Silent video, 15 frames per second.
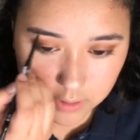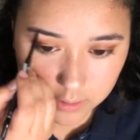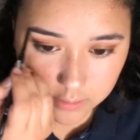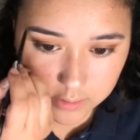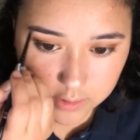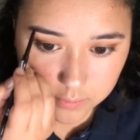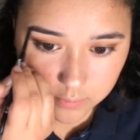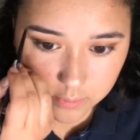
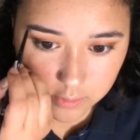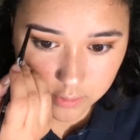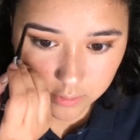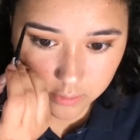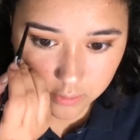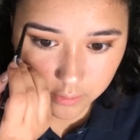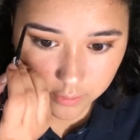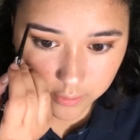make this one a
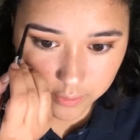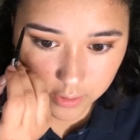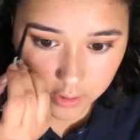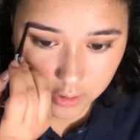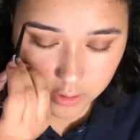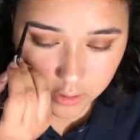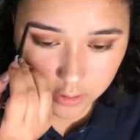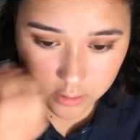little
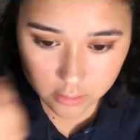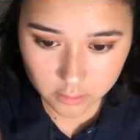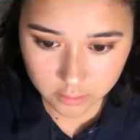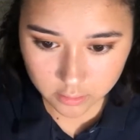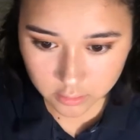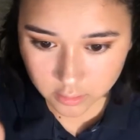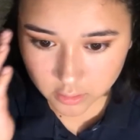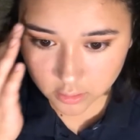thicker and a
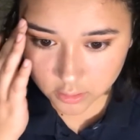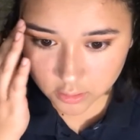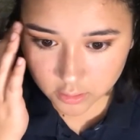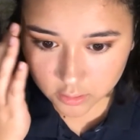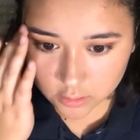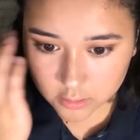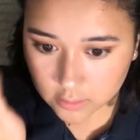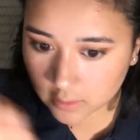little
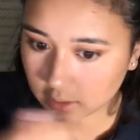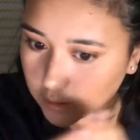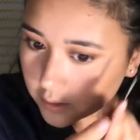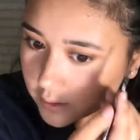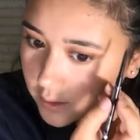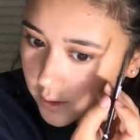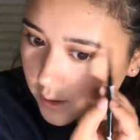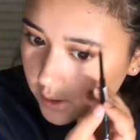longer
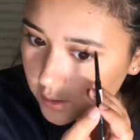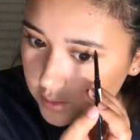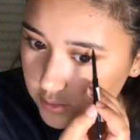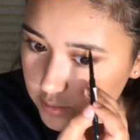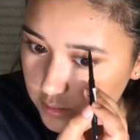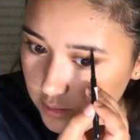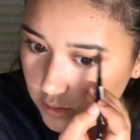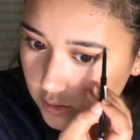like
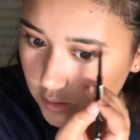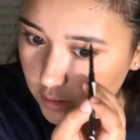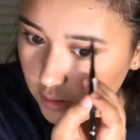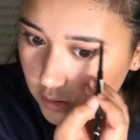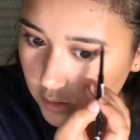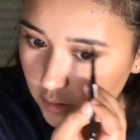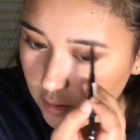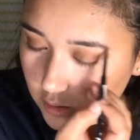that.
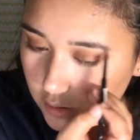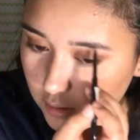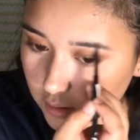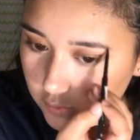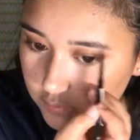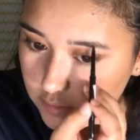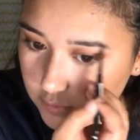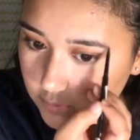I
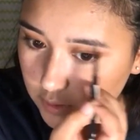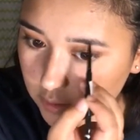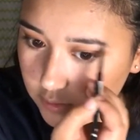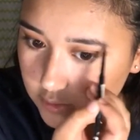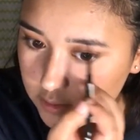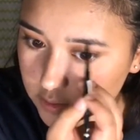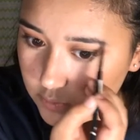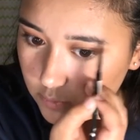have to
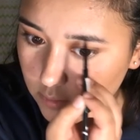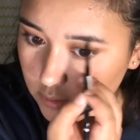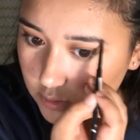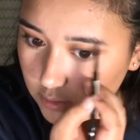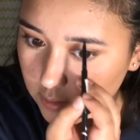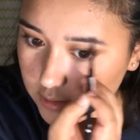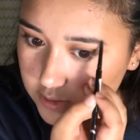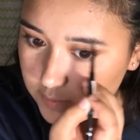make this
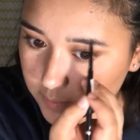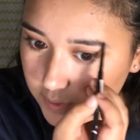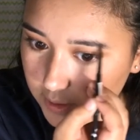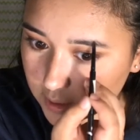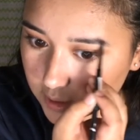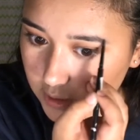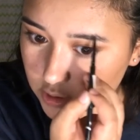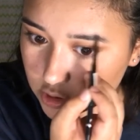one less
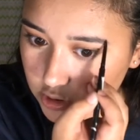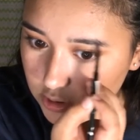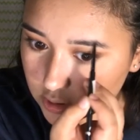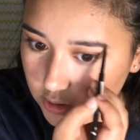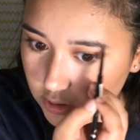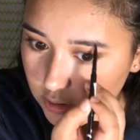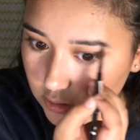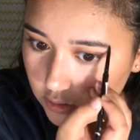
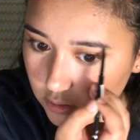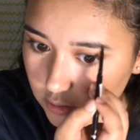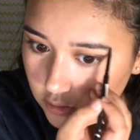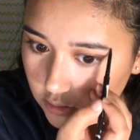patchy.